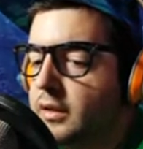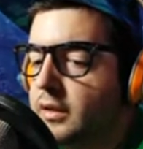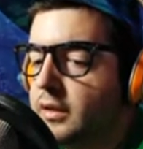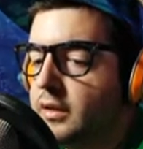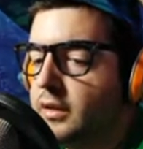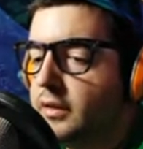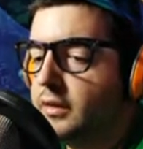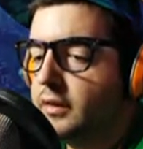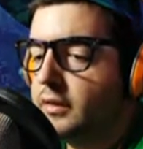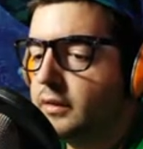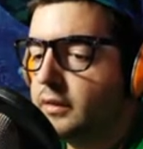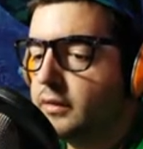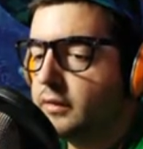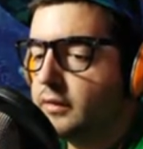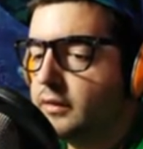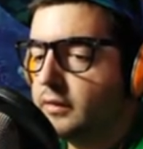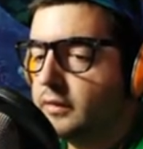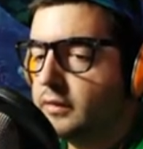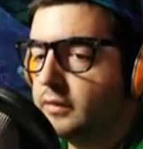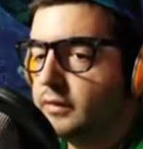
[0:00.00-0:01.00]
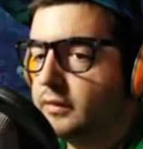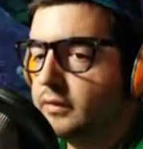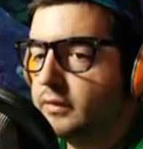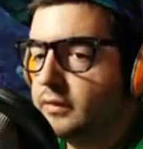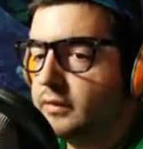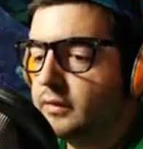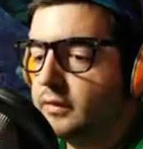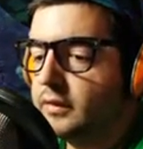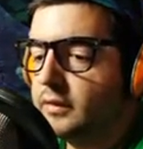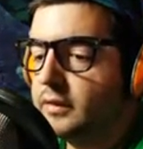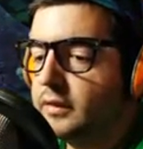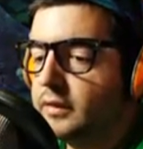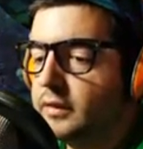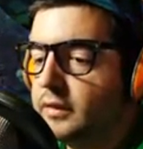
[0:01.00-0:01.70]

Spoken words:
No one is speaking in this clip.